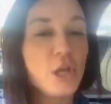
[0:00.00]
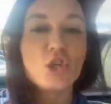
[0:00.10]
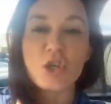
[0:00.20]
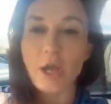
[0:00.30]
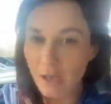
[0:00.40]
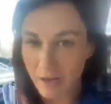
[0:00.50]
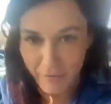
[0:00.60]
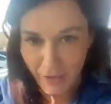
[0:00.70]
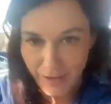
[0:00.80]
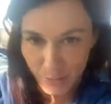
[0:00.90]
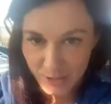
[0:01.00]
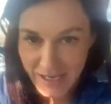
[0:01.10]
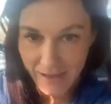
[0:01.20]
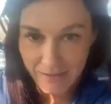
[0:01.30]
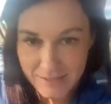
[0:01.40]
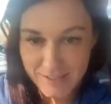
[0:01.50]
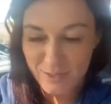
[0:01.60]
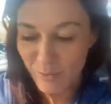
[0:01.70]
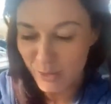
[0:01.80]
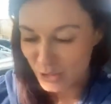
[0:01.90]
Check it every couple days
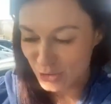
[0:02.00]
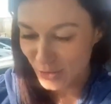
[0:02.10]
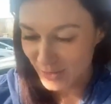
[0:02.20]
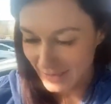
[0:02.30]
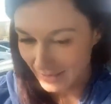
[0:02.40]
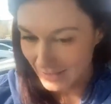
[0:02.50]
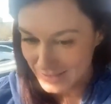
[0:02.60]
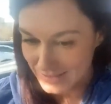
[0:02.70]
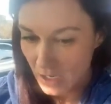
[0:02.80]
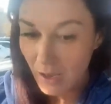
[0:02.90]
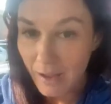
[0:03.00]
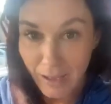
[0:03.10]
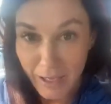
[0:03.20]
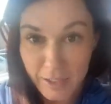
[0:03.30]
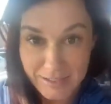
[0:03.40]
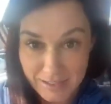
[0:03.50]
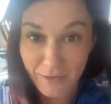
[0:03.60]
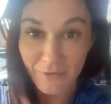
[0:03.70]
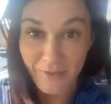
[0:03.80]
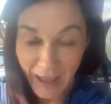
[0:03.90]
to be sure that it's got
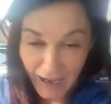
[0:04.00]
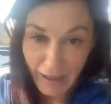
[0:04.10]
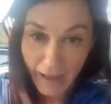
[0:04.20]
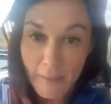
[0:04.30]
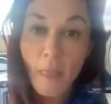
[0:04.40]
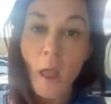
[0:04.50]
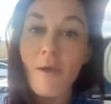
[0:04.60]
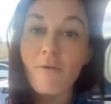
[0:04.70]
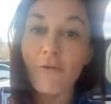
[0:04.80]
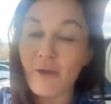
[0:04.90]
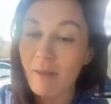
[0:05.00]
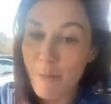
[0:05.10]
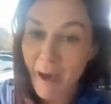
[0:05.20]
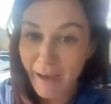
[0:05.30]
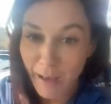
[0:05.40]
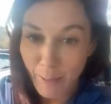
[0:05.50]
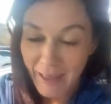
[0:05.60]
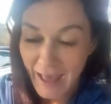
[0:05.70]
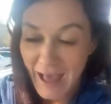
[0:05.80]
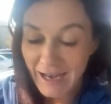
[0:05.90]
stuff in it. Fill it back up
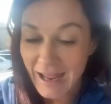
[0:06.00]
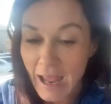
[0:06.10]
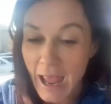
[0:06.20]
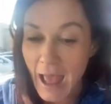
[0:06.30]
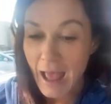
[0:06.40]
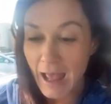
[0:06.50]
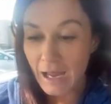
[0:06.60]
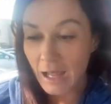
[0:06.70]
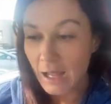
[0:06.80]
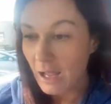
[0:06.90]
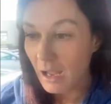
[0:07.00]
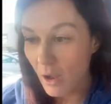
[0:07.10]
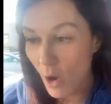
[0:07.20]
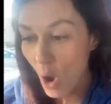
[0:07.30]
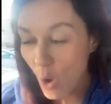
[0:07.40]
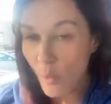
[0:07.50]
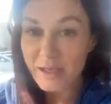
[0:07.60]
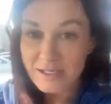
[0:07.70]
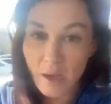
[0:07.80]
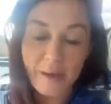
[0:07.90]
again and
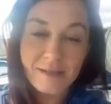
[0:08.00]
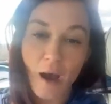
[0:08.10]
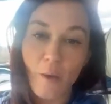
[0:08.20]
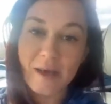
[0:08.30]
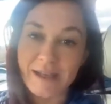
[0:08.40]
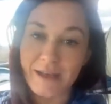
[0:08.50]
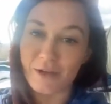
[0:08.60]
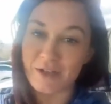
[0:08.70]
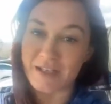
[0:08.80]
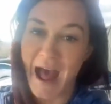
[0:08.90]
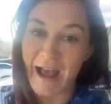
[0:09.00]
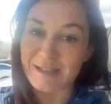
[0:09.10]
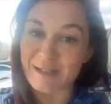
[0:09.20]
always, always, always eat your snacks.